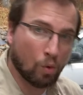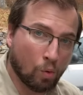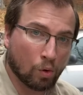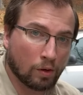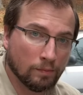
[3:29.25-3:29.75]

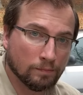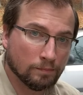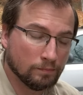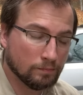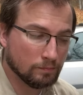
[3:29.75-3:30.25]
Or
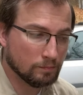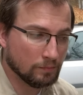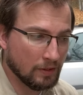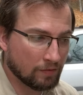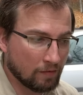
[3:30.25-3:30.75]

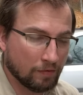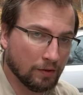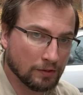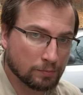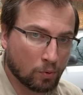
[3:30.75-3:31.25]
if I'm
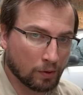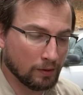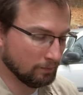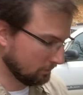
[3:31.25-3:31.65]
feeling sporty